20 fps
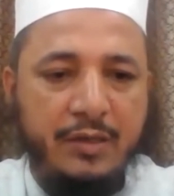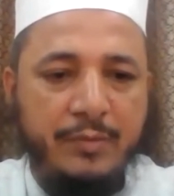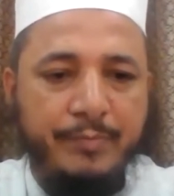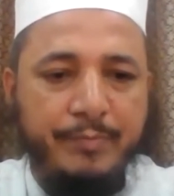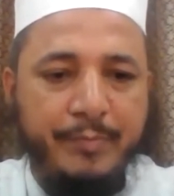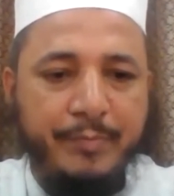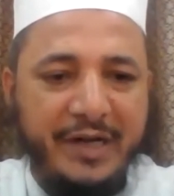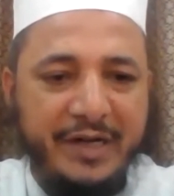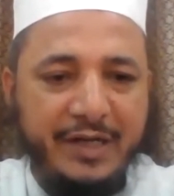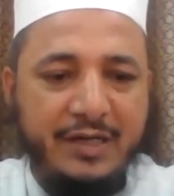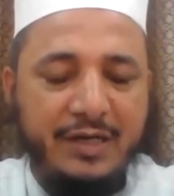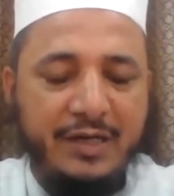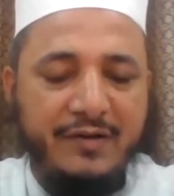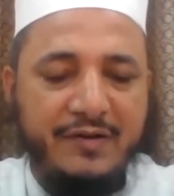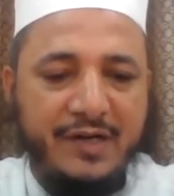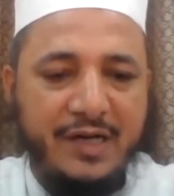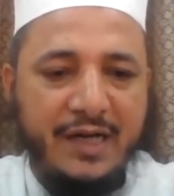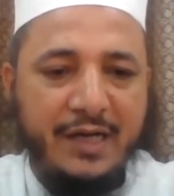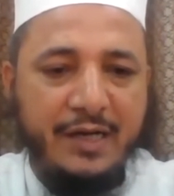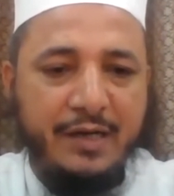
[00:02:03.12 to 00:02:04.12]
medical
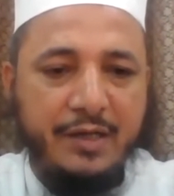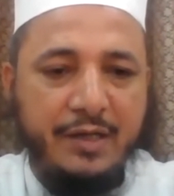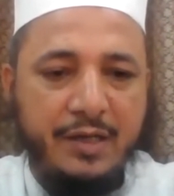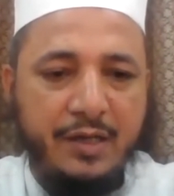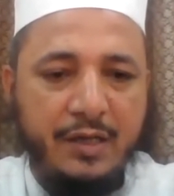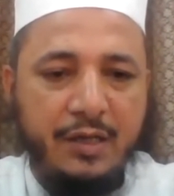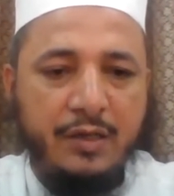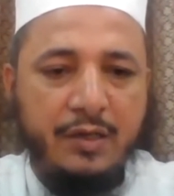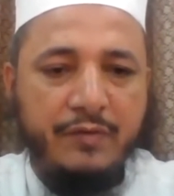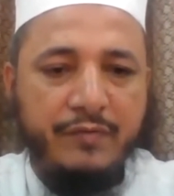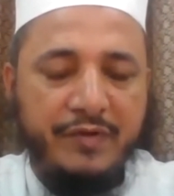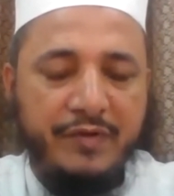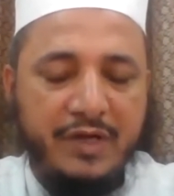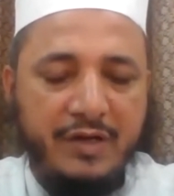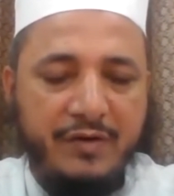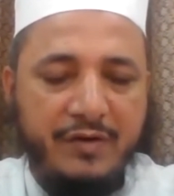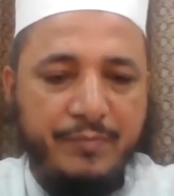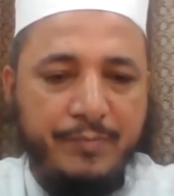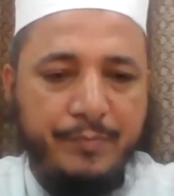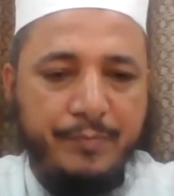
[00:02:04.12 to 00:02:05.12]
trials
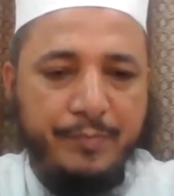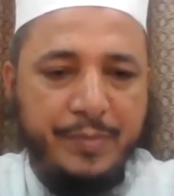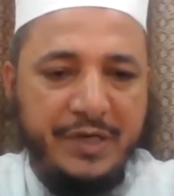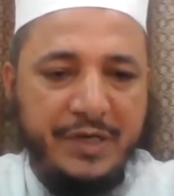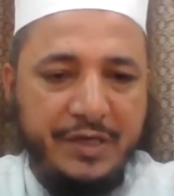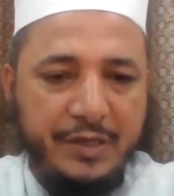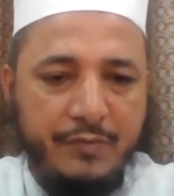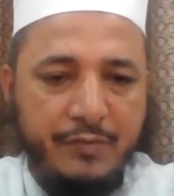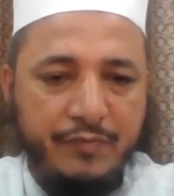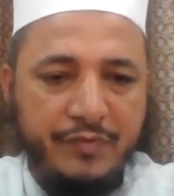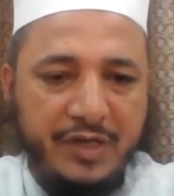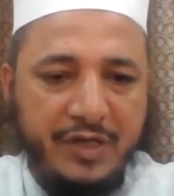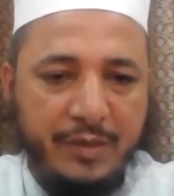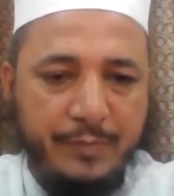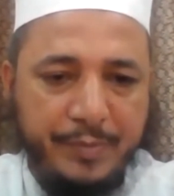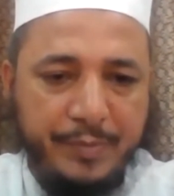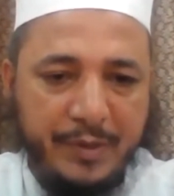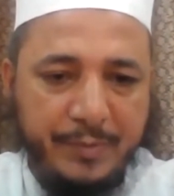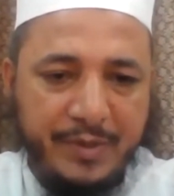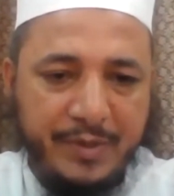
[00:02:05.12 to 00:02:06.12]
where where
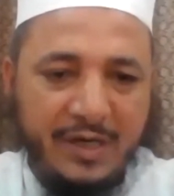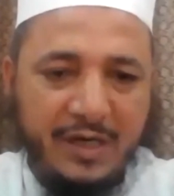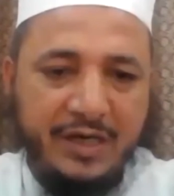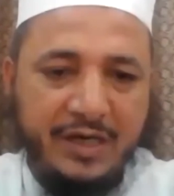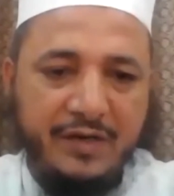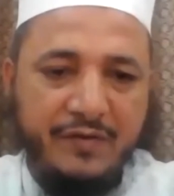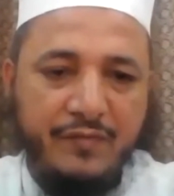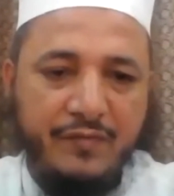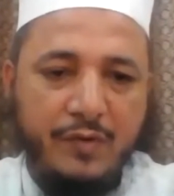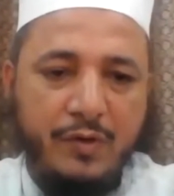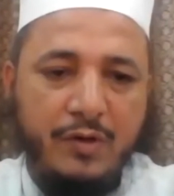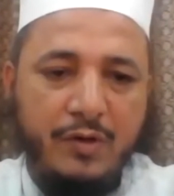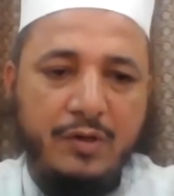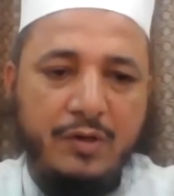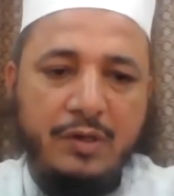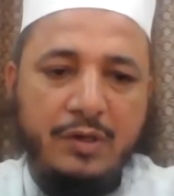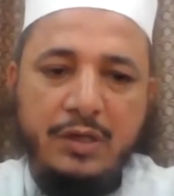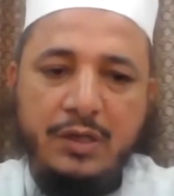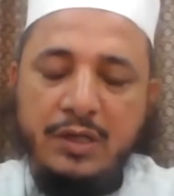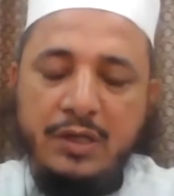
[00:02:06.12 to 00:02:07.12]
people are
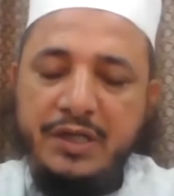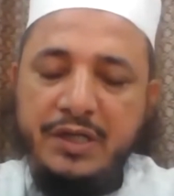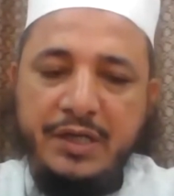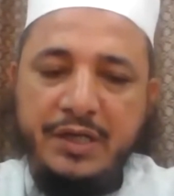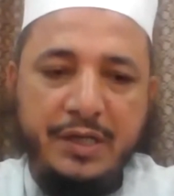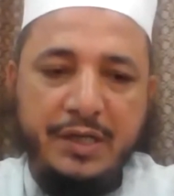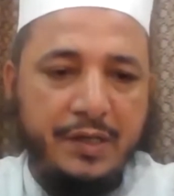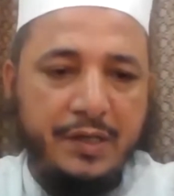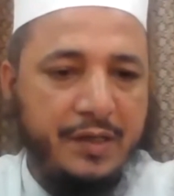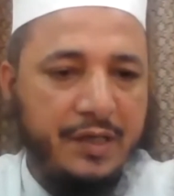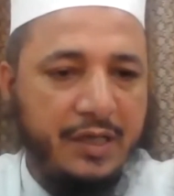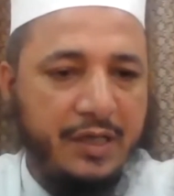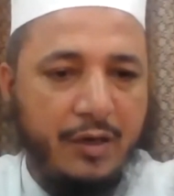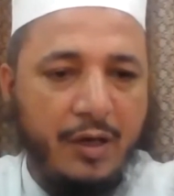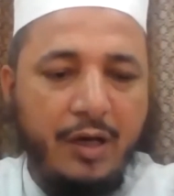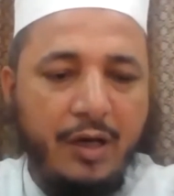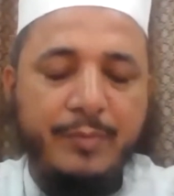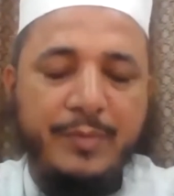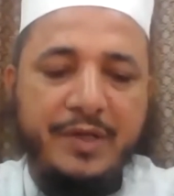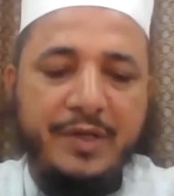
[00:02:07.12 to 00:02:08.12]
involved is
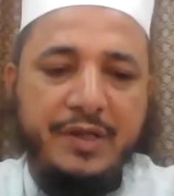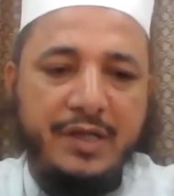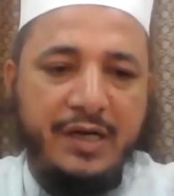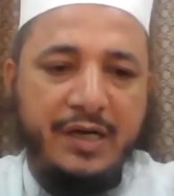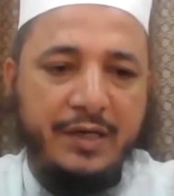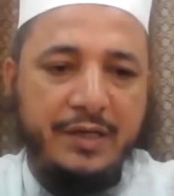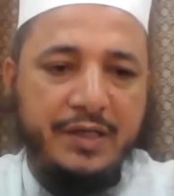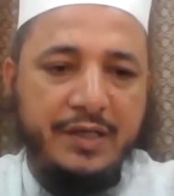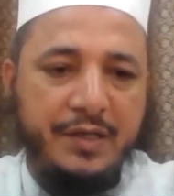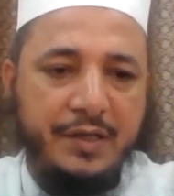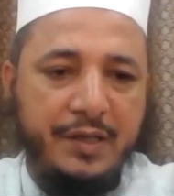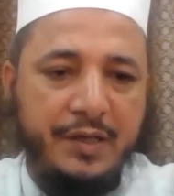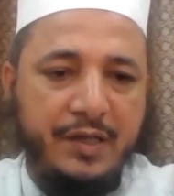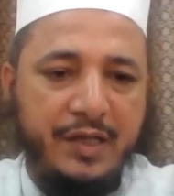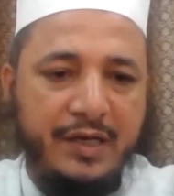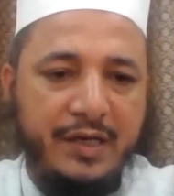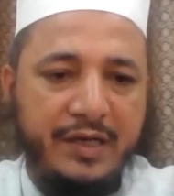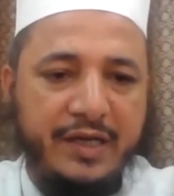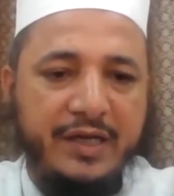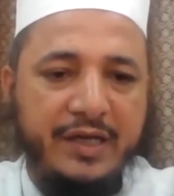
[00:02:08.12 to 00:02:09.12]
enormous, and this is
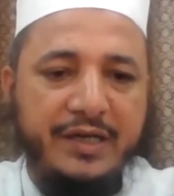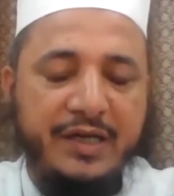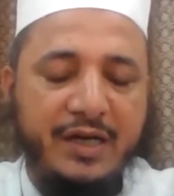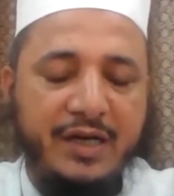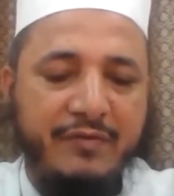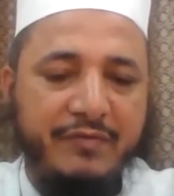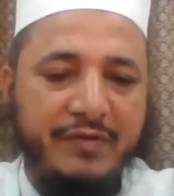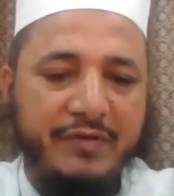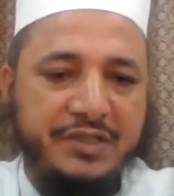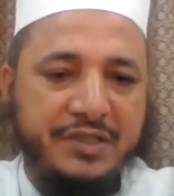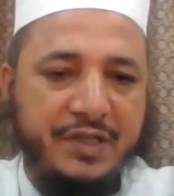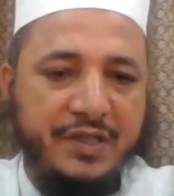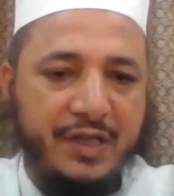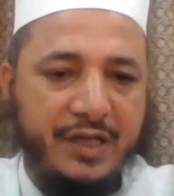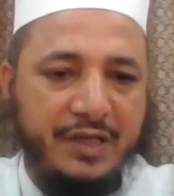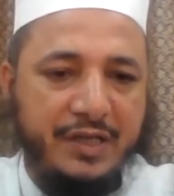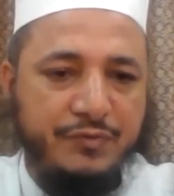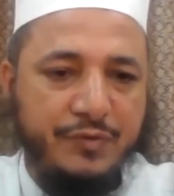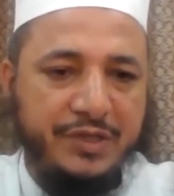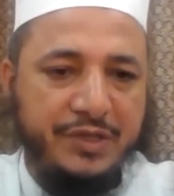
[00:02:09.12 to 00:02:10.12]
an area which is
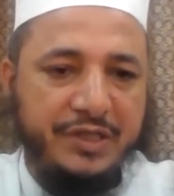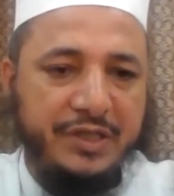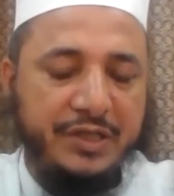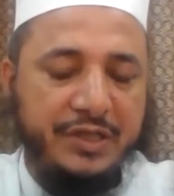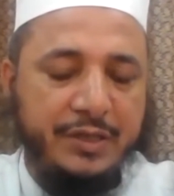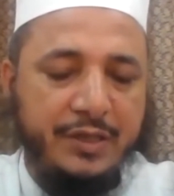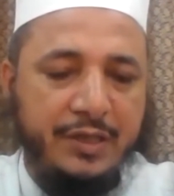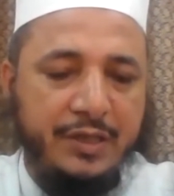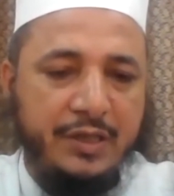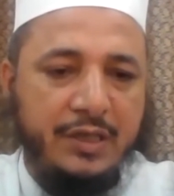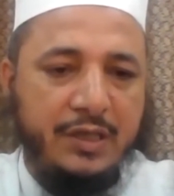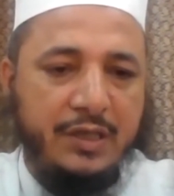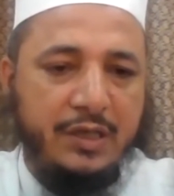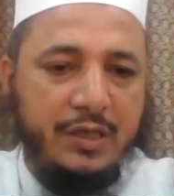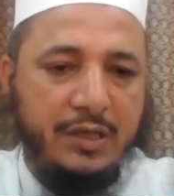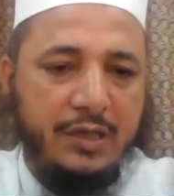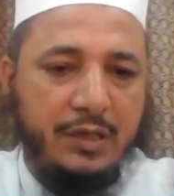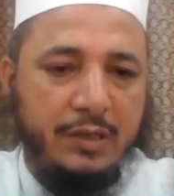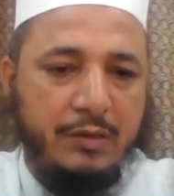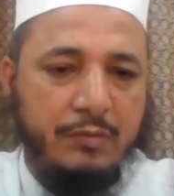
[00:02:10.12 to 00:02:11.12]
actually
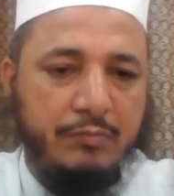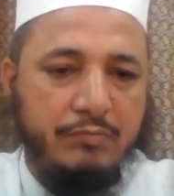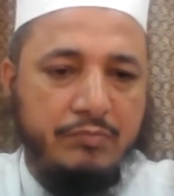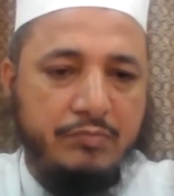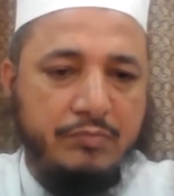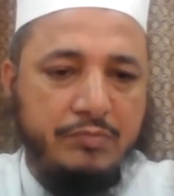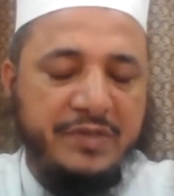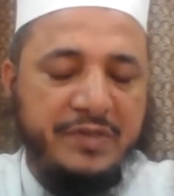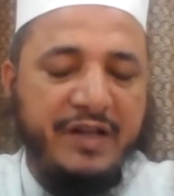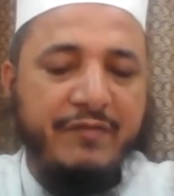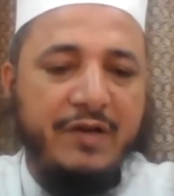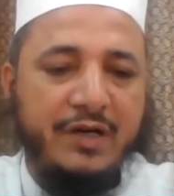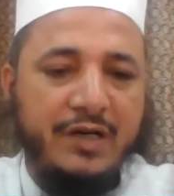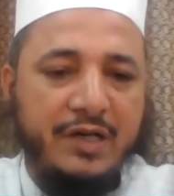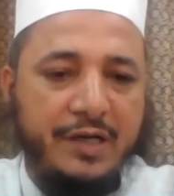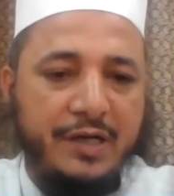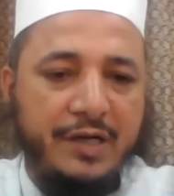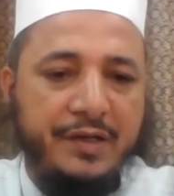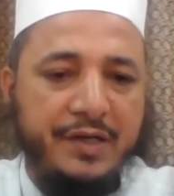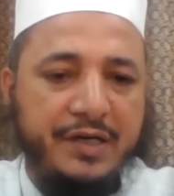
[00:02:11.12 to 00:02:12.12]
uh, never
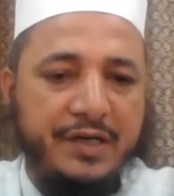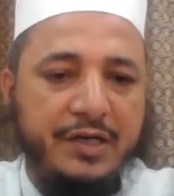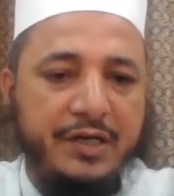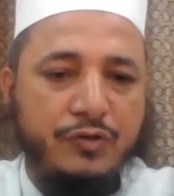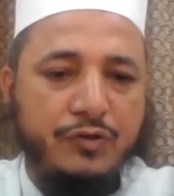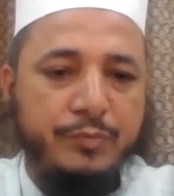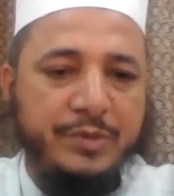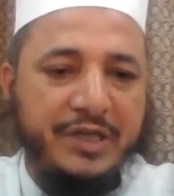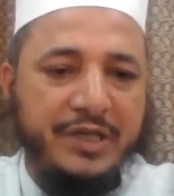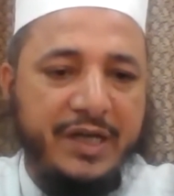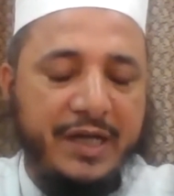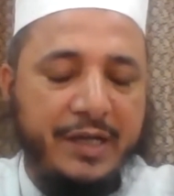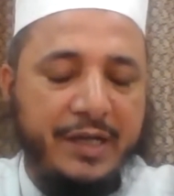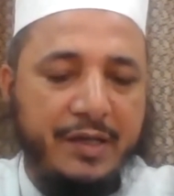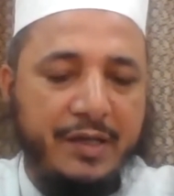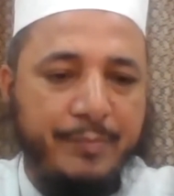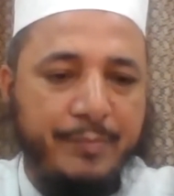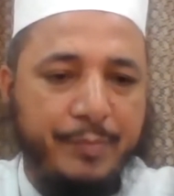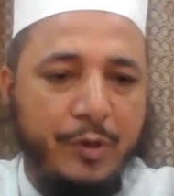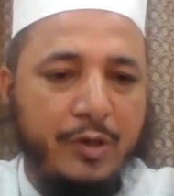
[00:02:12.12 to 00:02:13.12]
considered to be as
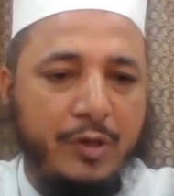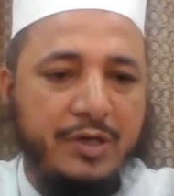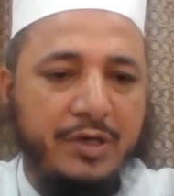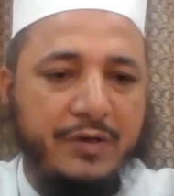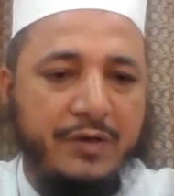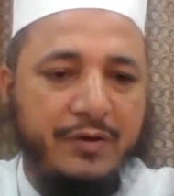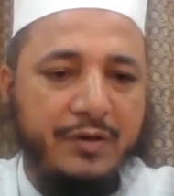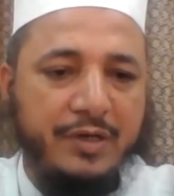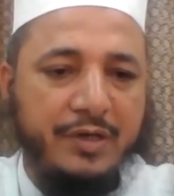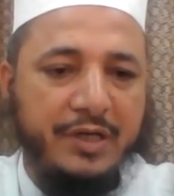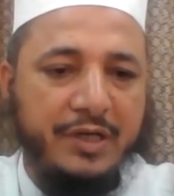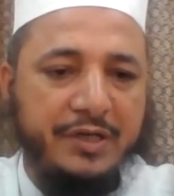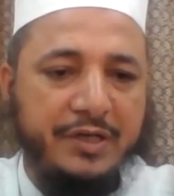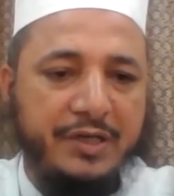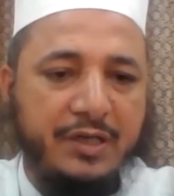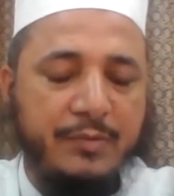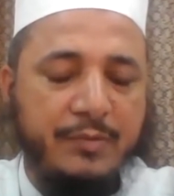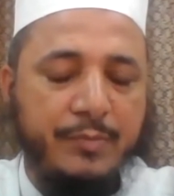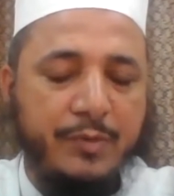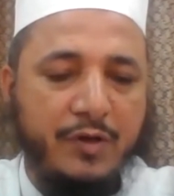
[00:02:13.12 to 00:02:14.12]
important in
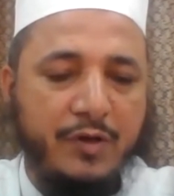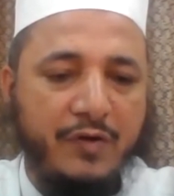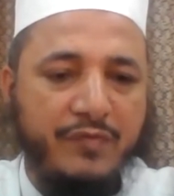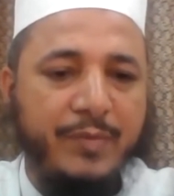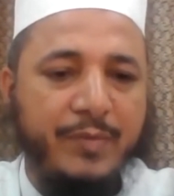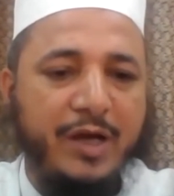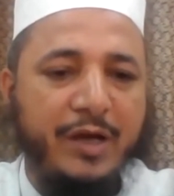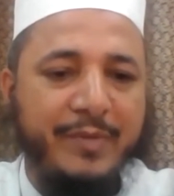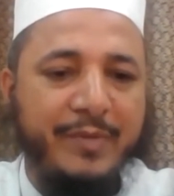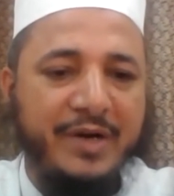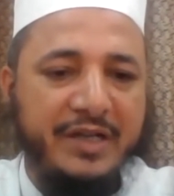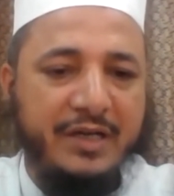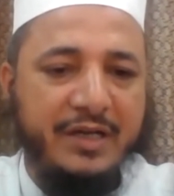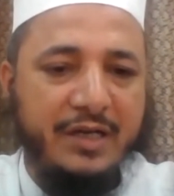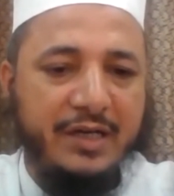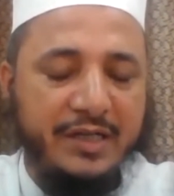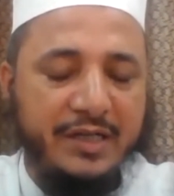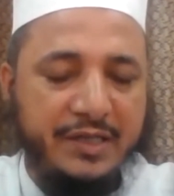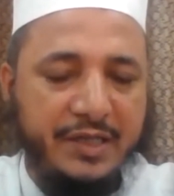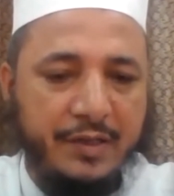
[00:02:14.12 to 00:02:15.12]
terms of
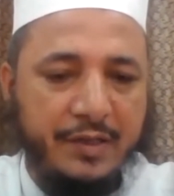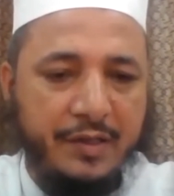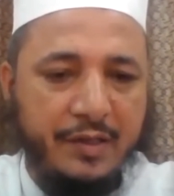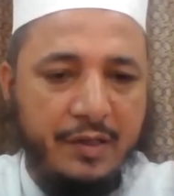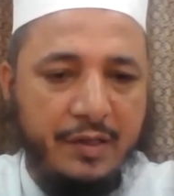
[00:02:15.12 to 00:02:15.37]
biomedical ethics